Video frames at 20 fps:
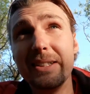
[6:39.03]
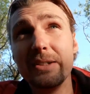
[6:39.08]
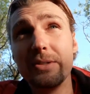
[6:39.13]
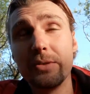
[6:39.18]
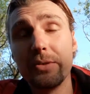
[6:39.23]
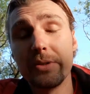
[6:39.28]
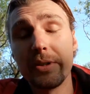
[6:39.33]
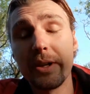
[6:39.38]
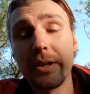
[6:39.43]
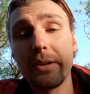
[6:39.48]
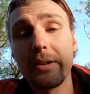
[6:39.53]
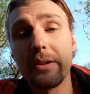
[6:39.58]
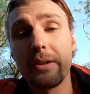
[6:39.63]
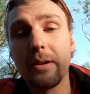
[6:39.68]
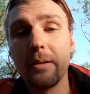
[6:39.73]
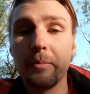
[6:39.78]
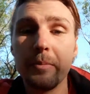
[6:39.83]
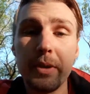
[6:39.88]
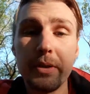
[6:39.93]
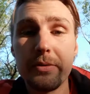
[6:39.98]
to take
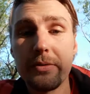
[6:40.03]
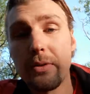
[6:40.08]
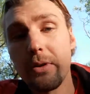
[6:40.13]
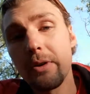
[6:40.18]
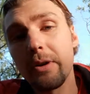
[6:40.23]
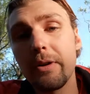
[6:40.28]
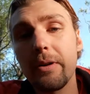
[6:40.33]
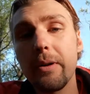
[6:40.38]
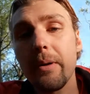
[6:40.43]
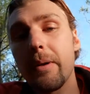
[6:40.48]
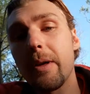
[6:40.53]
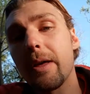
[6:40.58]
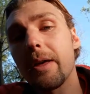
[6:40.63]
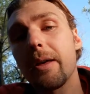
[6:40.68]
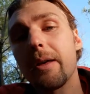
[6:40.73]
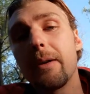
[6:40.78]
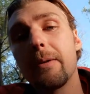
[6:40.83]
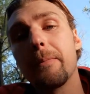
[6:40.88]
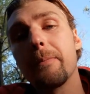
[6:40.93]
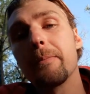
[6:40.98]
a bit stronger,
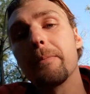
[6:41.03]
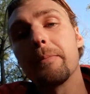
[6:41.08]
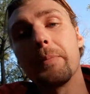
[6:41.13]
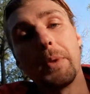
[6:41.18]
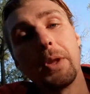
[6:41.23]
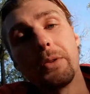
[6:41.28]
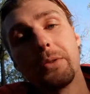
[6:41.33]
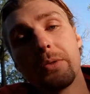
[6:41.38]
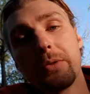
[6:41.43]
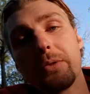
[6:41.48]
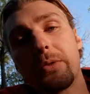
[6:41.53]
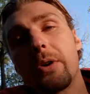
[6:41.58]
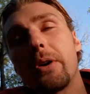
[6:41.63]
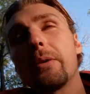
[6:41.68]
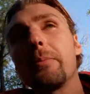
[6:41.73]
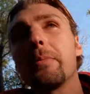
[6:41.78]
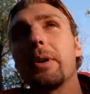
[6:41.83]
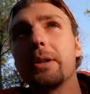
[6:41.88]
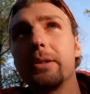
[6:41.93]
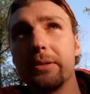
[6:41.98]
um, not too
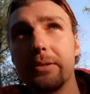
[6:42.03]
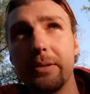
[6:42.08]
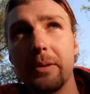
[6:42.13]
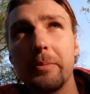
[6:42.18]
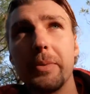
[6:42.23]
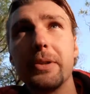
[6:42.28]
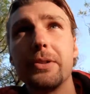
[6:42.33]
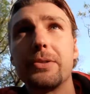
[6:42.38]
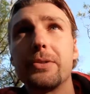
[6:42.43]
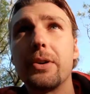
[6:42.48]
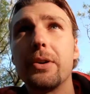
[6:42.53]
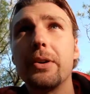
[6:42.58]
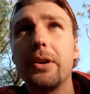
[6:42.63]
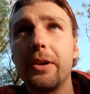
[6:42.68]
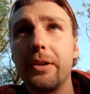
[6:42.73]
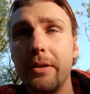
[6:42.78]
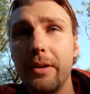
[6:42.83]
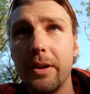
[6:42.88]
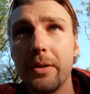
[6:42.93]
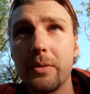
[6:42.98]
strong, but a bit
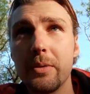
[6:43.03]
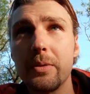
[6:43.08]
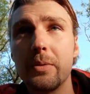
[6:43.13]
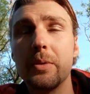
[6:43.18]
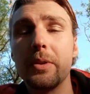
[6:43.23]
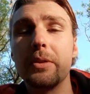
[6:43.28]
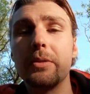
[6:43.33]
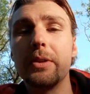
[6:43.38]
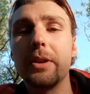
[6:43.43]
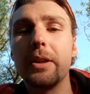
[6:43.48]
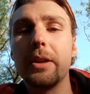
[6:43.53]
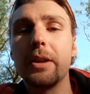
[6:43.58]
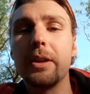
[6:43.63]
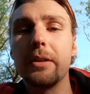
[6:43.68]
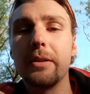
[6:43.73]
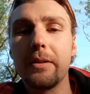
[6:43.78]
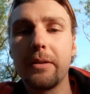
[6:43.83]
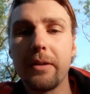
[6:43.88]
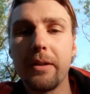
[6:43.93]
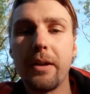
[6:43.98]
stronger, and it will
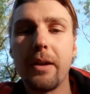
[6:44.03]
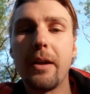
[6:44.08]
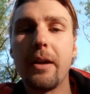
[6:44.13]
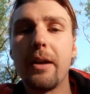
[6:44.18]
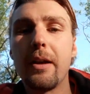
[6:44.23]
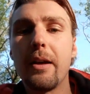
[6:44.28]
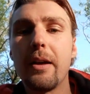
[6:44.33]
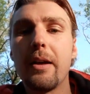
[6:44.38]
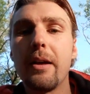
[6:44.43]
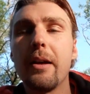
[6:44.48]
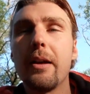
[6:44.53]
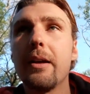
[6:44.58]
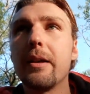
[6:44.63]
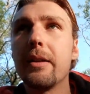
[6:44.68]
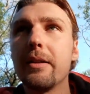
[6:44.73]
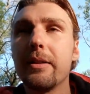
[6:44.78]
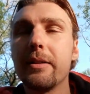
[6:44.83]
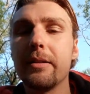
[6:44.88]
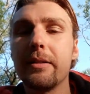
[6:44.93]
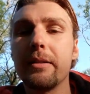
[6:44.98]
really uh,